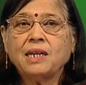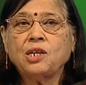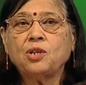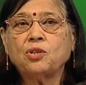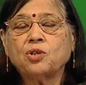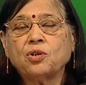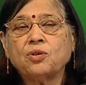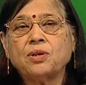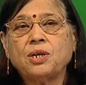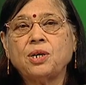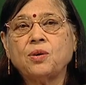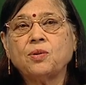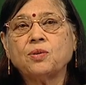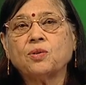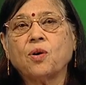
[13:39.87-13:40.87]
you should
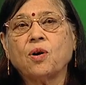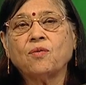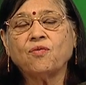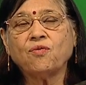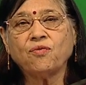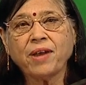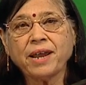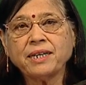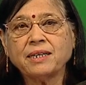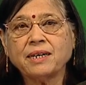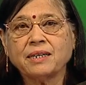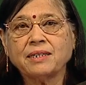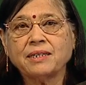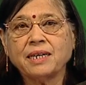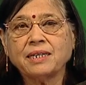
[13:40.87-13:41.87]
reduce on fat
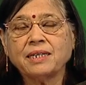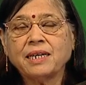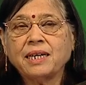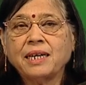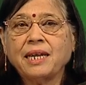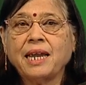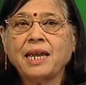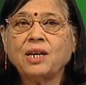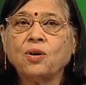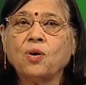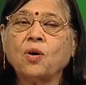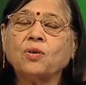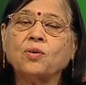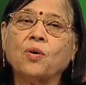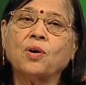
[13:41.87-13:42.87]
content and
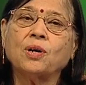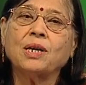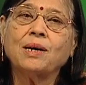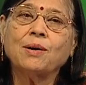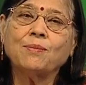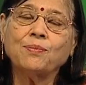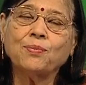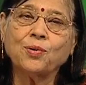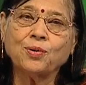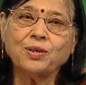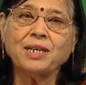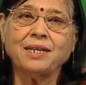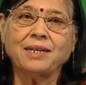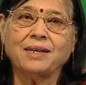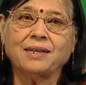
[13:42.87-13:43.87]
not on
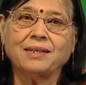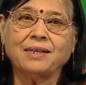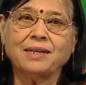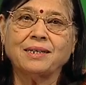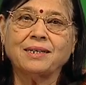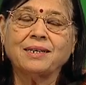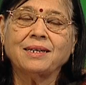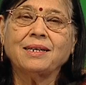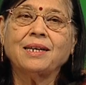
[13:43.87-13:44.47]
protein content.